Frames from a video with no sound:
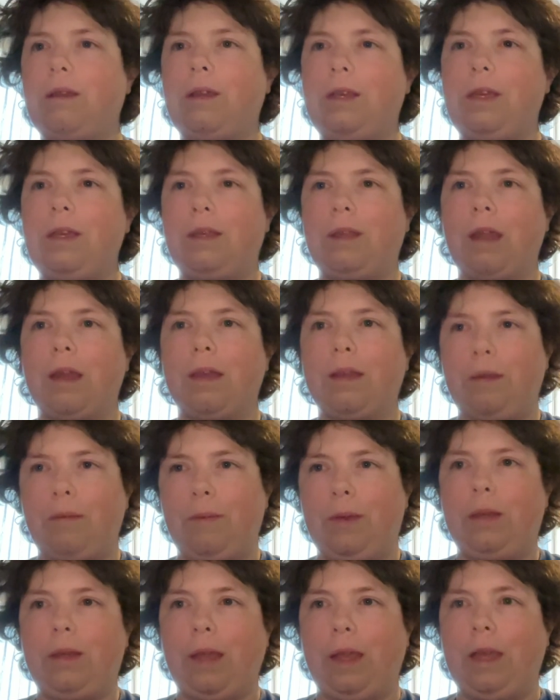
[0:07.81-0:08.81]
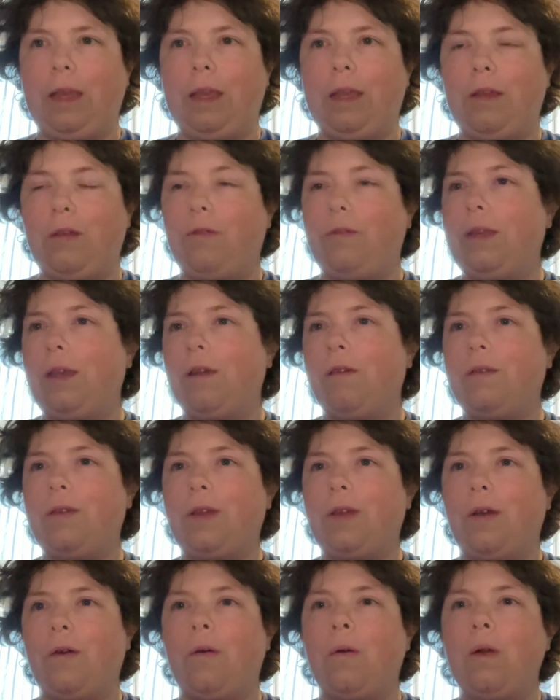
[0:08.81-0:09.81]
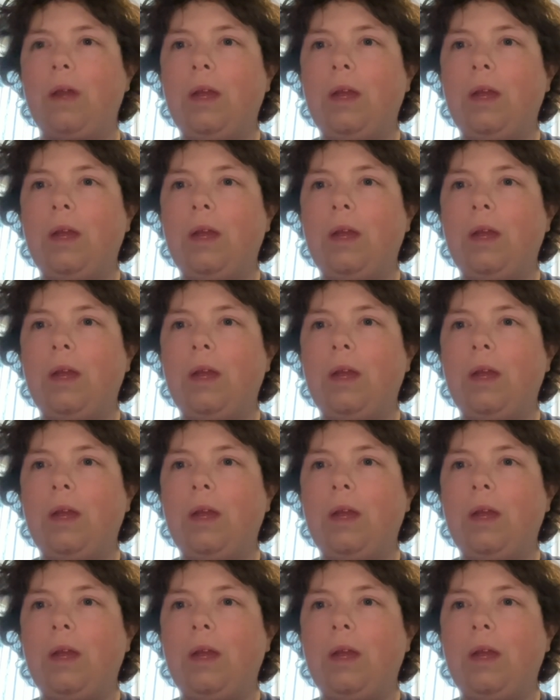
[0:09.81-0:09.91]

just got some exciting news here. So